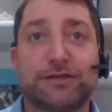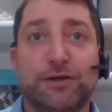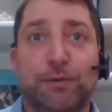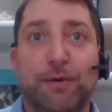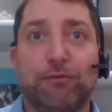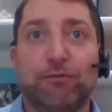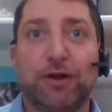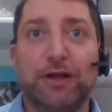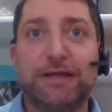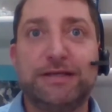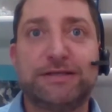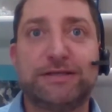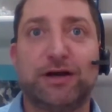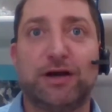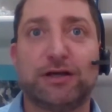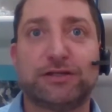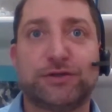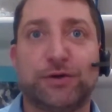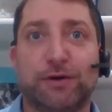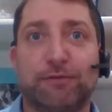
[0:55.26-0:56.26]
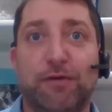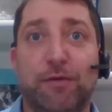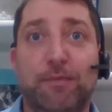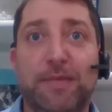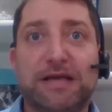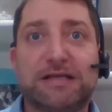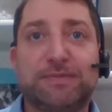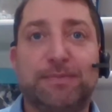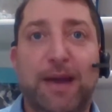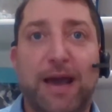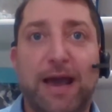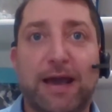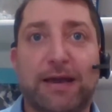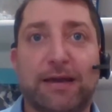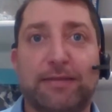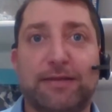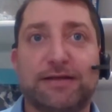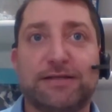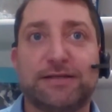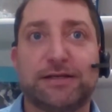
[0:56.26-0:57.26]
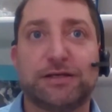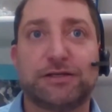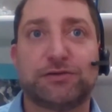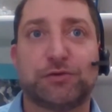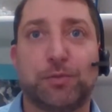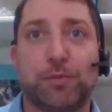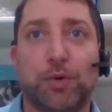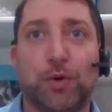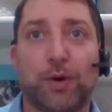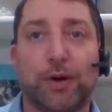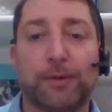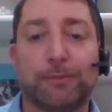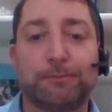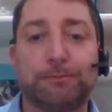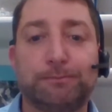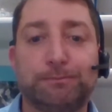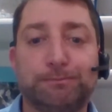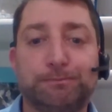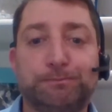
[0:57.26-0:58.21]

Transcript: So we really saw sort of a mixed bag in this year's report.